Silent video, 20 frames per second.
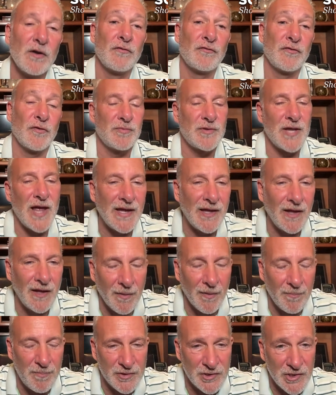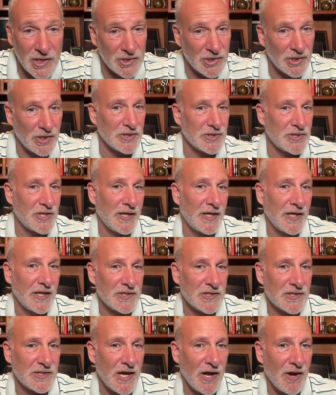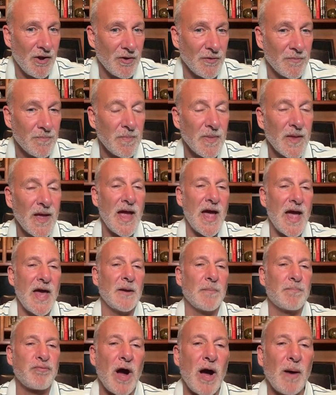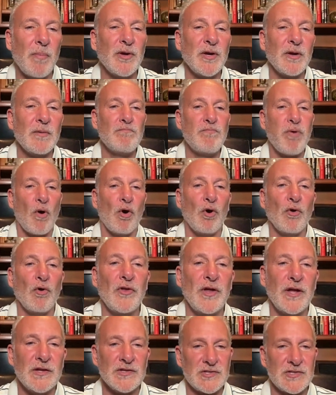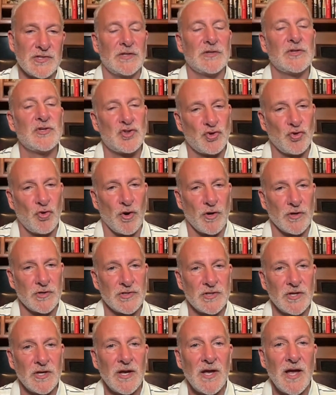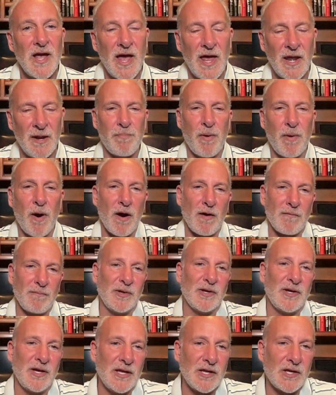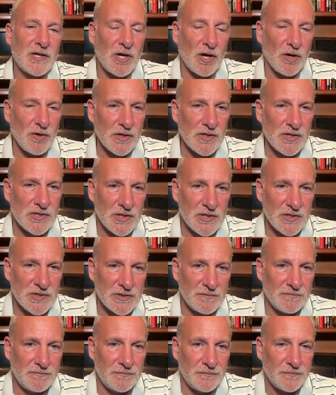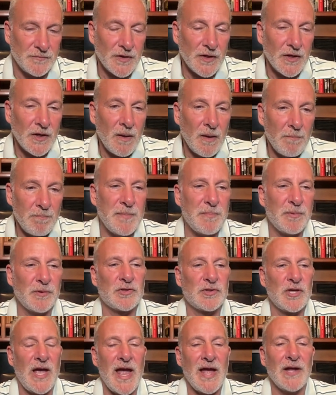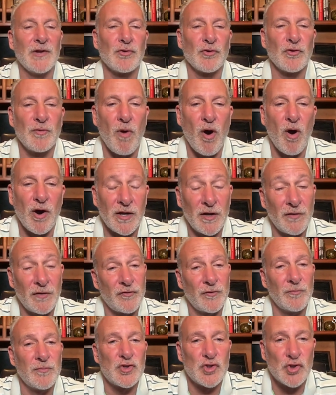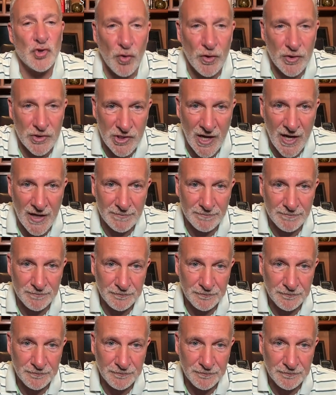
from taking a position because they get scared. And it probably emboldens the shorts, and it probably encourages people to enter the market from the short side.